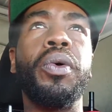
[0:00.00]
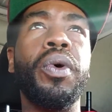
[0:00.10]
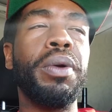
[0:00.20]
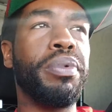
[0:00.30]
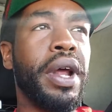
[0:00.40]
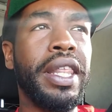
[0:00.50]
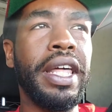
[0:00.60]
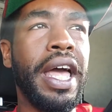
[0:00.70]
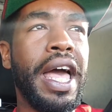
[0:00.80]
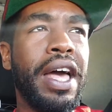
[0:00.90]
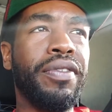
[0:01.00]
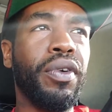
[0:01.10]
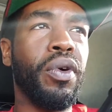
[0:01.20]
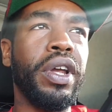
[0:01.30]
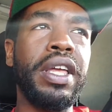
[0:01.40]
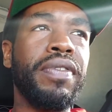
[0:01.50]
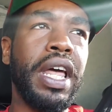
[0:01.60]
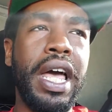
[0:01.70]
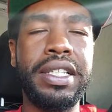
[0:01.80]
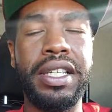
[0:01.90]
what brand they have or even
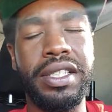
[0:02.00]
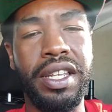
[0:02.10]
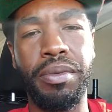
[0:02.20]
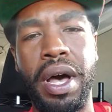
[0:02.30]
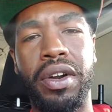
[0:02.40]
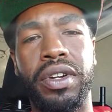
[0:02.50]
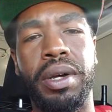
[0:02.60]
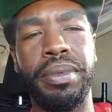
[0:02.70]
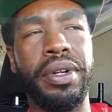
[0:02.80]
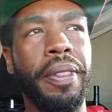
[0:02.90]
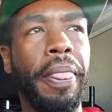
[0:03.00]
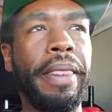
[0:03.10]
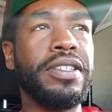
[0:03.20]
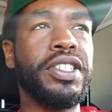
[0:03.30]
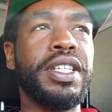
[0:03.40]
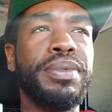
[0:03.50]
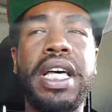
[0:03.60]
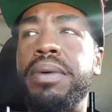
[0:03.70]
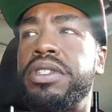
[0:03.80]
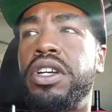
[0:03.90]
access to the model number. So
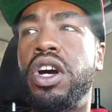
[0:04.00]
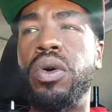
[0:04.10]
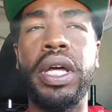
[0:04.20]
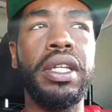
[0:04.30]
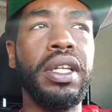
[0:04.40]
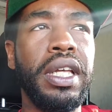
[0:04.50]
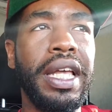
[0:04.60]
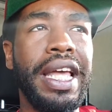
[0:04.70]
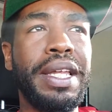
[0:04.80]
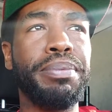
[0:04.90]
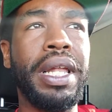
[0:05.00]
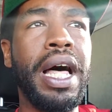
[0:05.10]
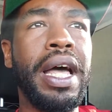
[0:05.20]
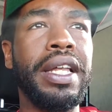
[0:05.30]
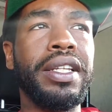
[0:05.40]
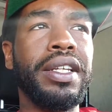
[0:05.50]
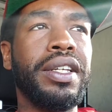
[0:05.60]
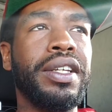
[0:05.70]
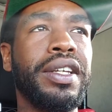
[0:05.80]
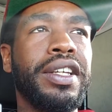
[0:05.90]
sometimes you're going in
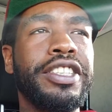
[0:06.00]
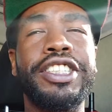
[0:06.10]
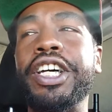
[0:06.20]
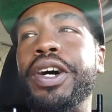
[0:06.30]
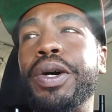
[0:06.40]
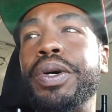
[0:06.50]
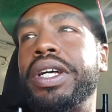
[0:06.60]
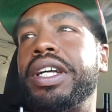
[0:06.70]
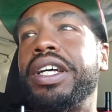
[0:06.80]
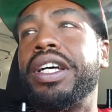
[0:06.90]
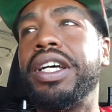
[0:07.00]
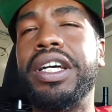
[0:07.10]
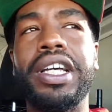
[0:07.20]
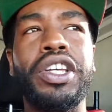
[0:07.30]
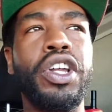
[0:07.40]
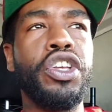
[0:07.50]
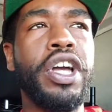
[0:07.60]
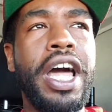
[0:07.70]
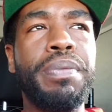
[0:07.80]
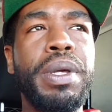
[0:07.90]
blind. So, you know, you
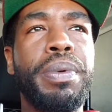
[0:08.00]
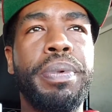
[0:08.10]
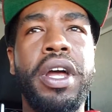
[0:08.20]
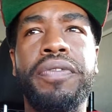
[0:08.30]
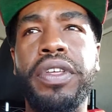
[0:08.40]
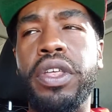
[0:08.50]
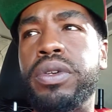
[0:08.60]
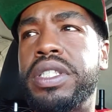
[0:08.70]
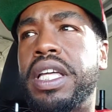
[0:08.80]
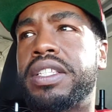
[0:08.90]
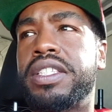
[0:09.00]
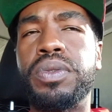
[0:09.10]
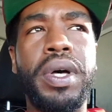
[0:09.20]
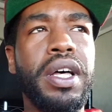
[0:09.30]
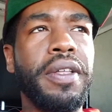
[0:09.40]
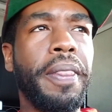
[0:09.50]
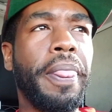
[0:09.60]
got to be prepared for those things as well.